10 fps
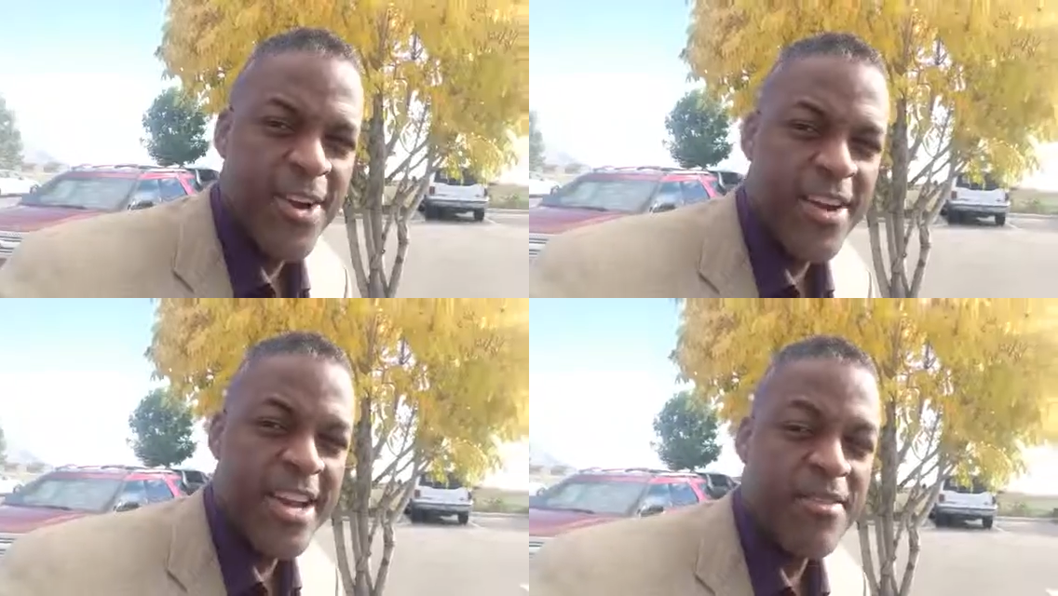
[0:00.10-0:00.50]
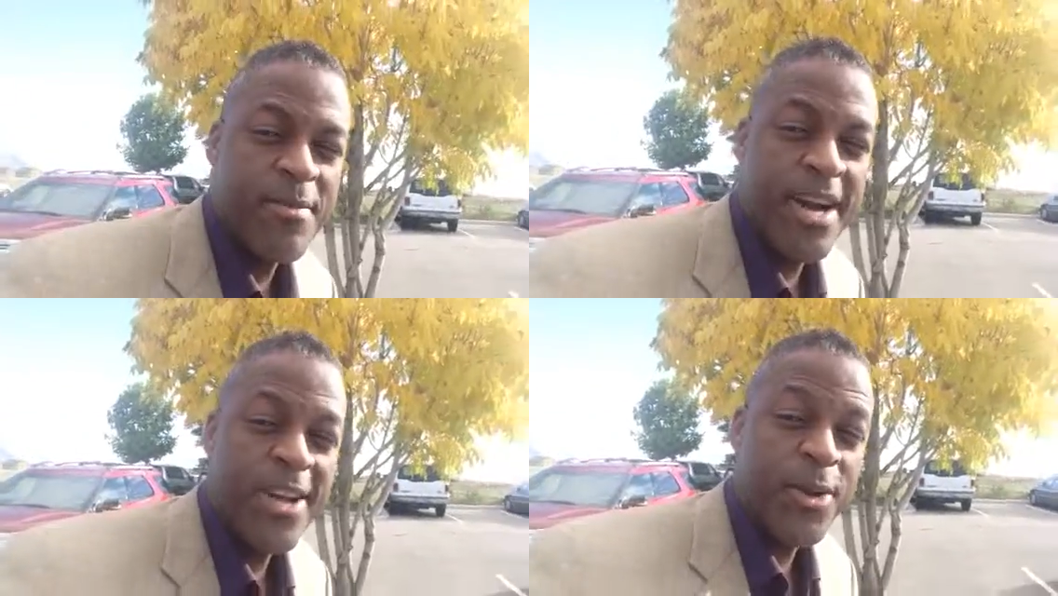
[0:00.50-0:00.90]
All right,
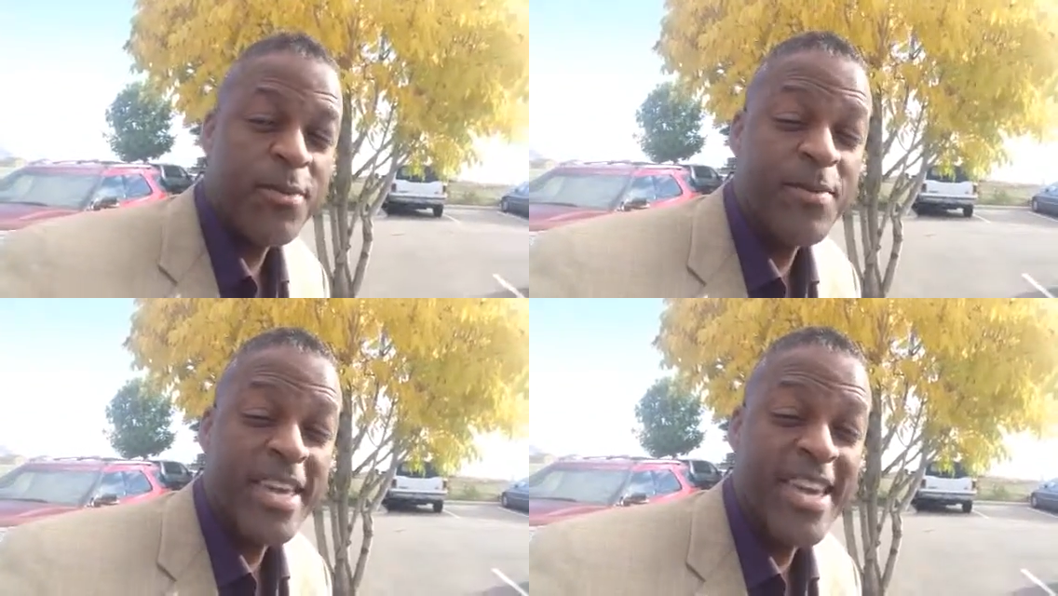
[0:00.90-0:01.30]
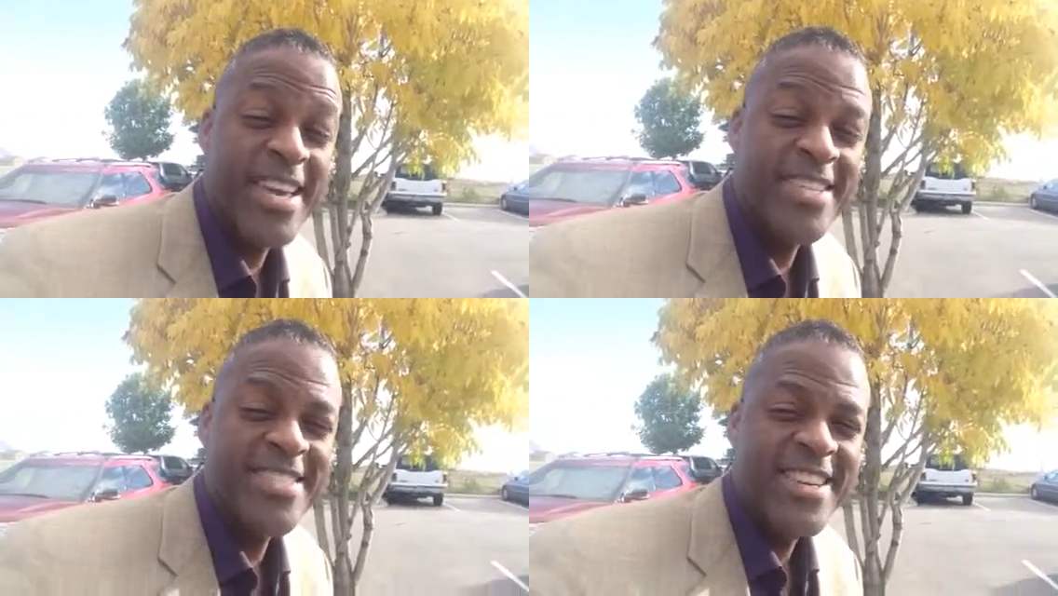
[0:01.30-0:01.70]
everybody, Erwin
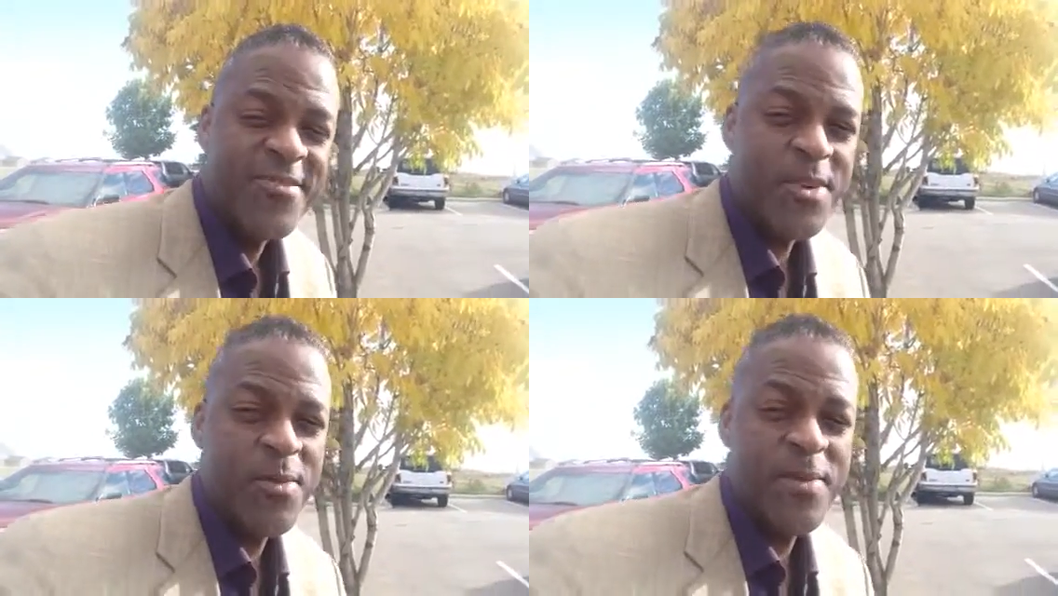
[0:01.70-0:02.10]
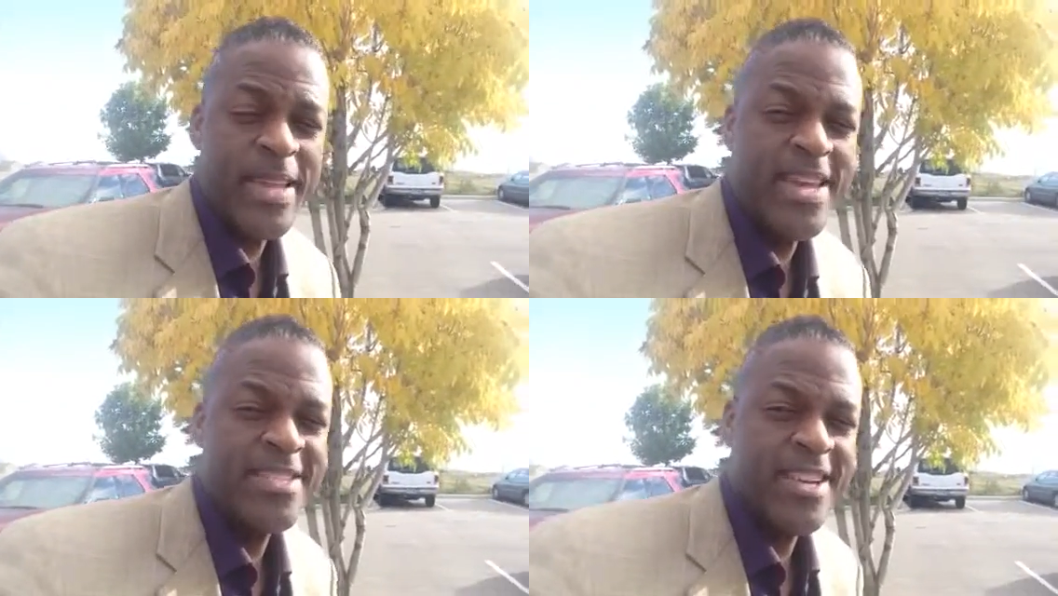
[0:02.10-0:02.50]
McCann for
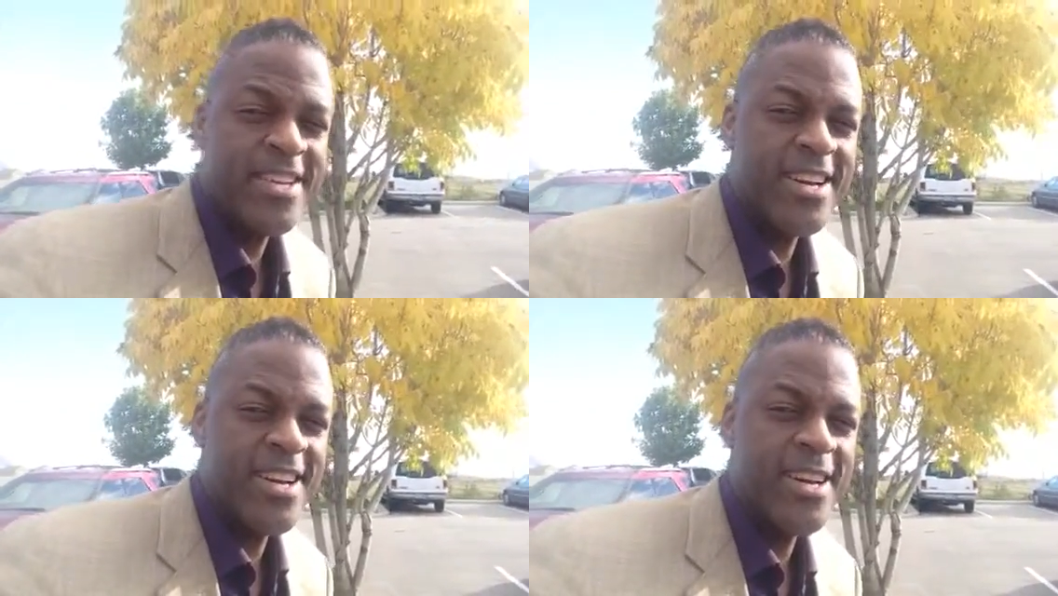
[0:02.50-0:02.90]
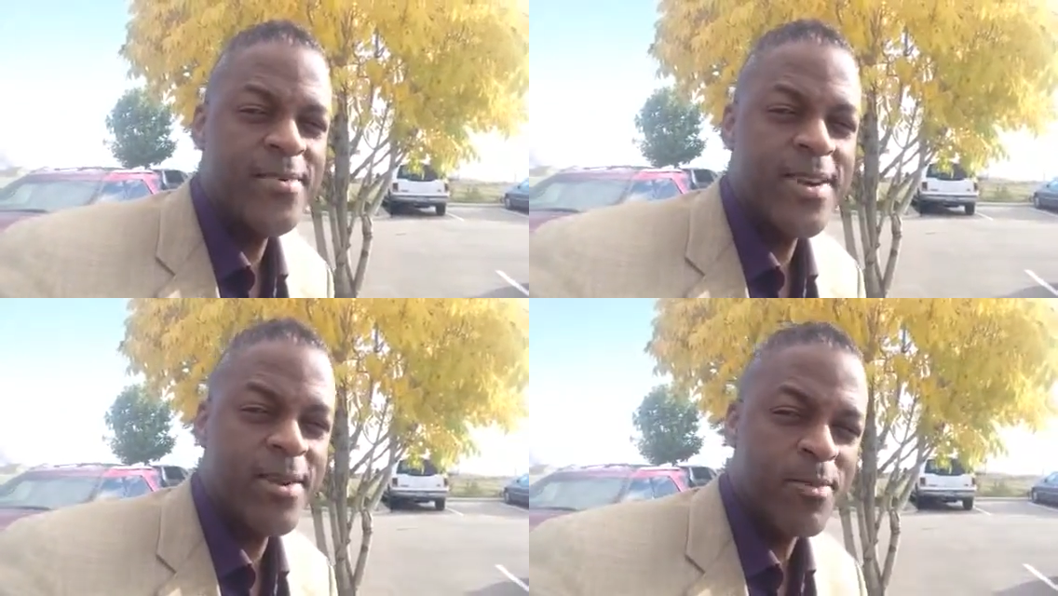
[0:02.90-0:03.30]

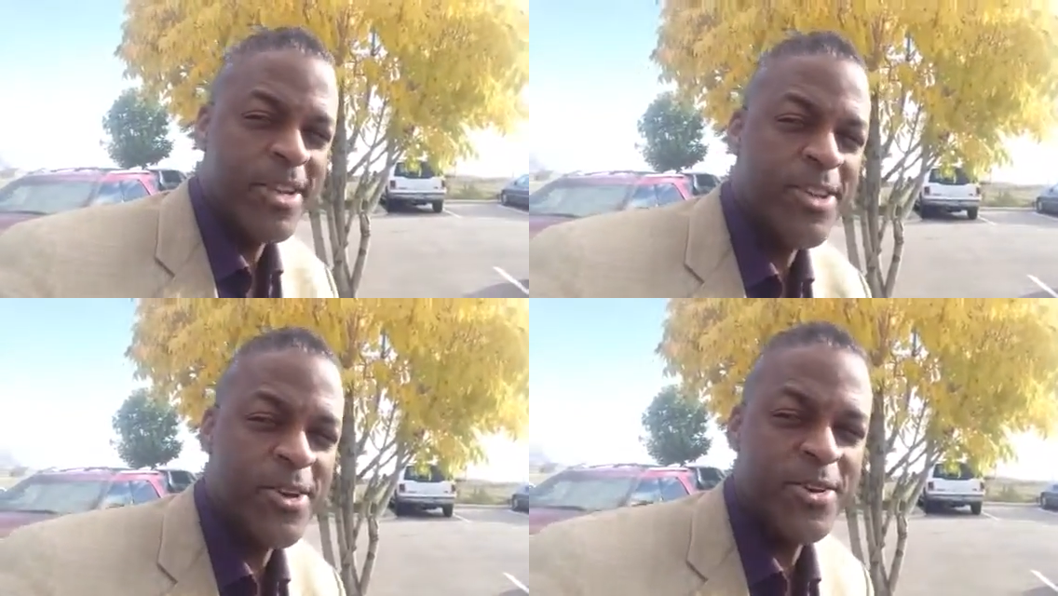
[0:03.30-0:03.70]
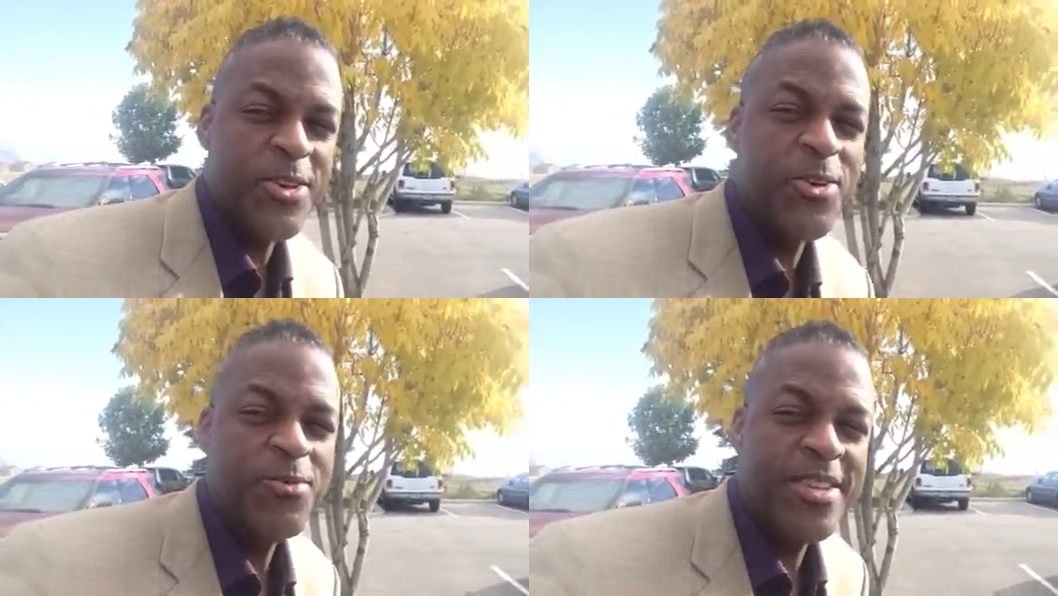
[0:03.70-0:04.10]
ErwinMcCann.com, and I'm bringing you a
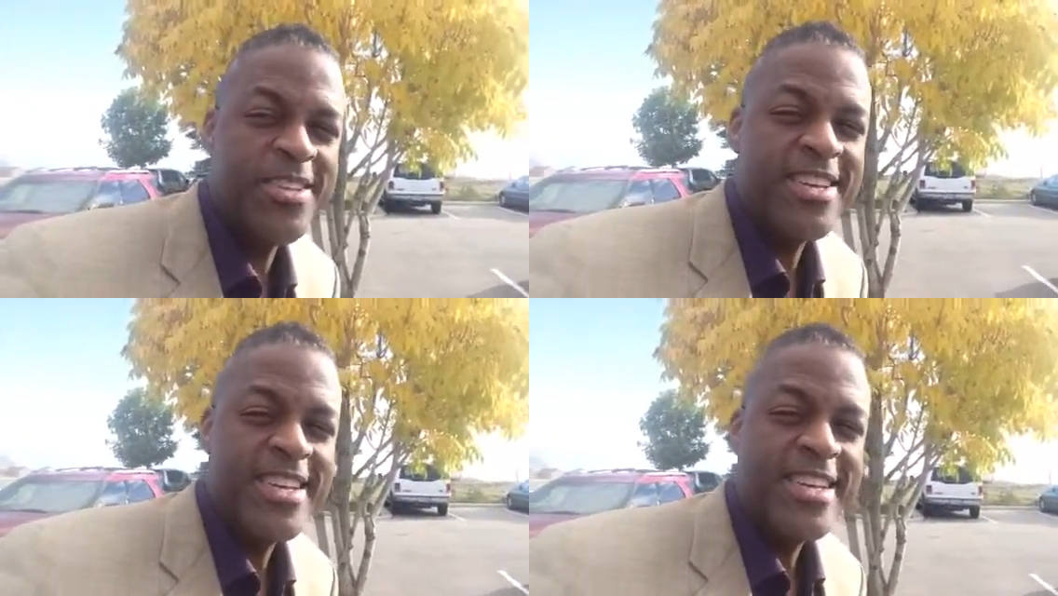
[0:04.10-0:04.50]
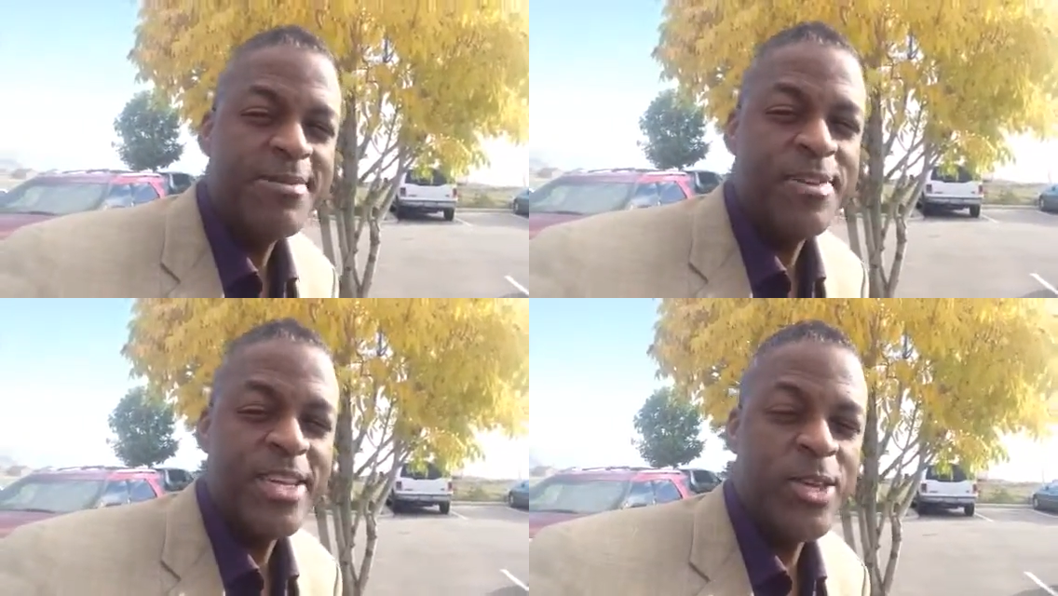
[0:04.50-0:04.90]
human,
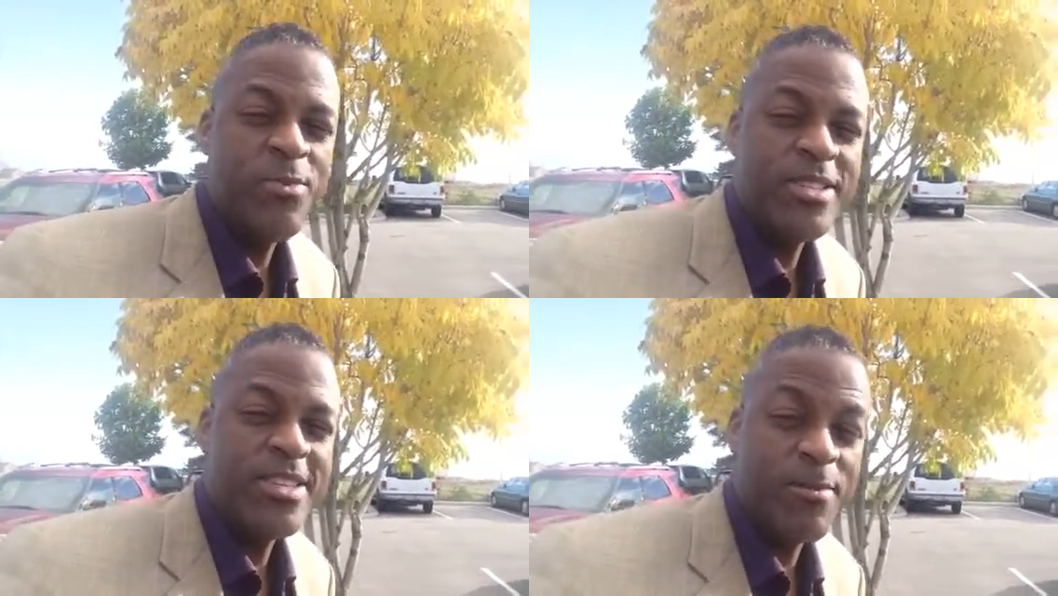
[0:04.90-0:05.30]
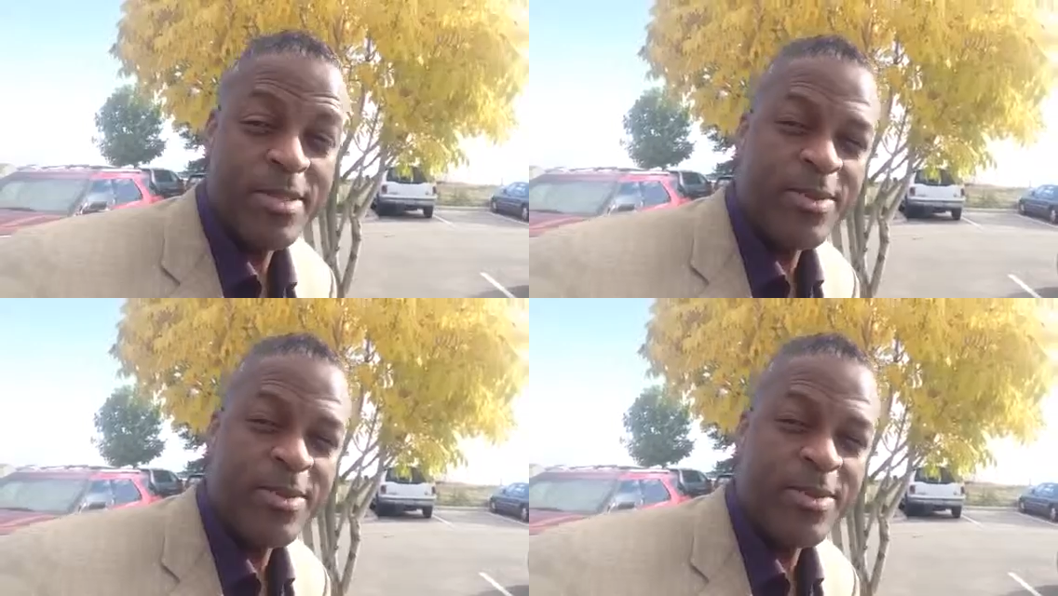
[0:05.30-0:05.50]
being human tip.